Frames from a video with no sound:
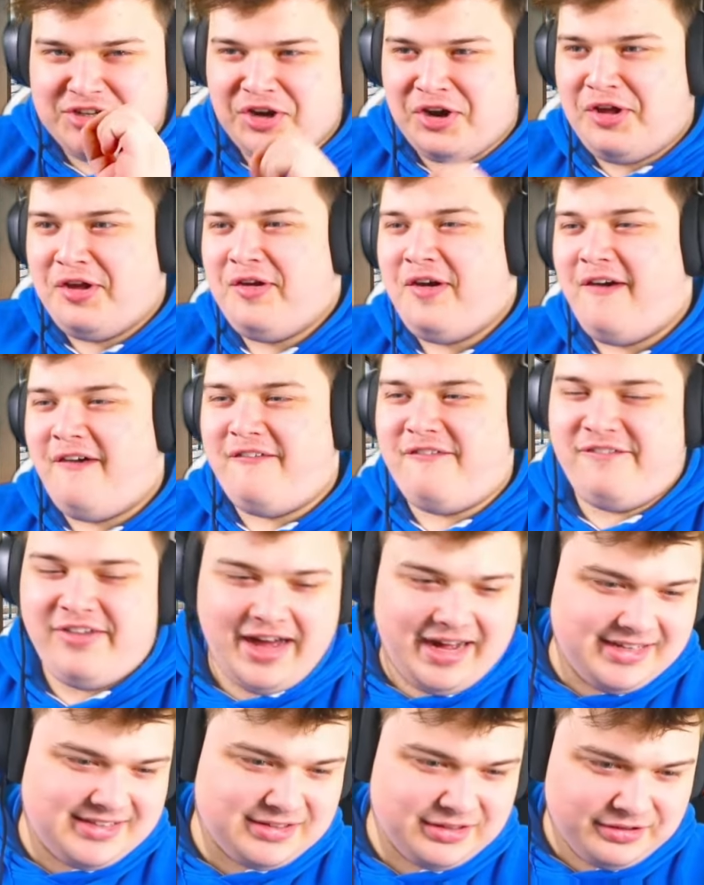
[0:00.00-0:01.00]
new
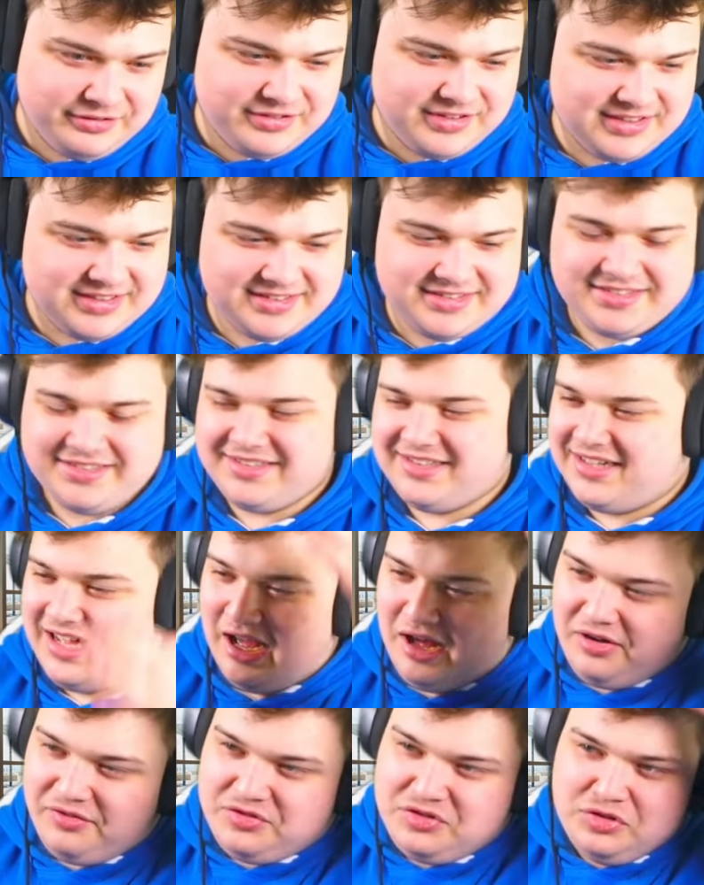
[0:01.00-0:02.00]
Vice gloves
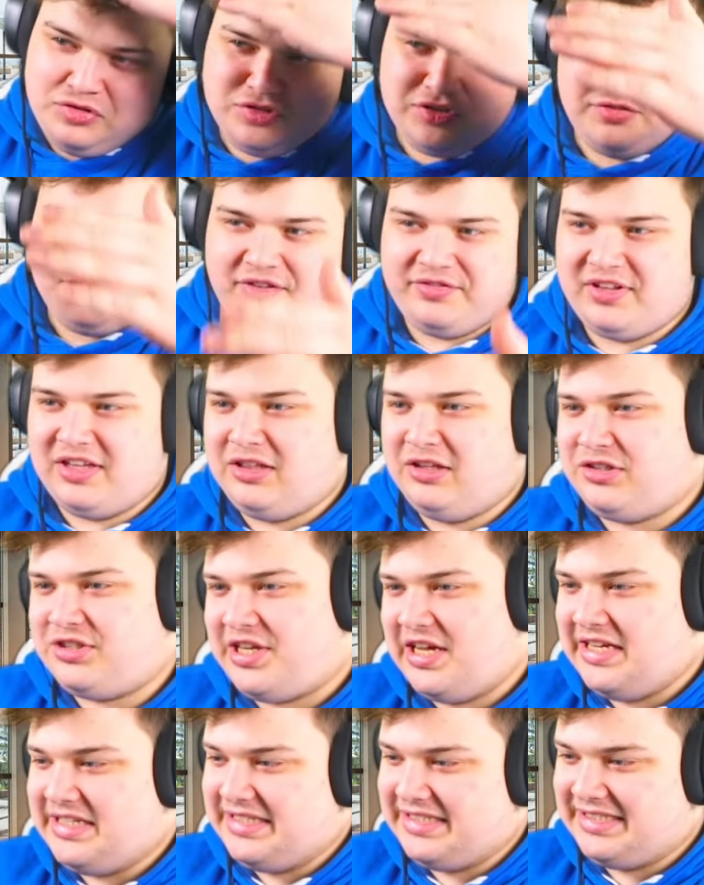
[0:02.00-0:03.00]
out of 250 clutch
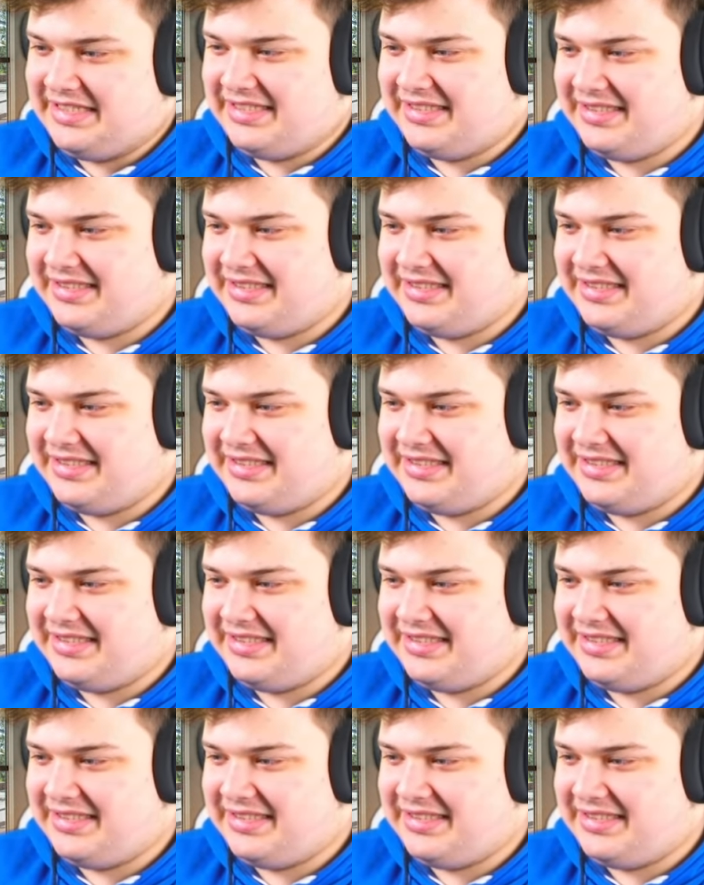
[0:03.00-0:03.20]
cases.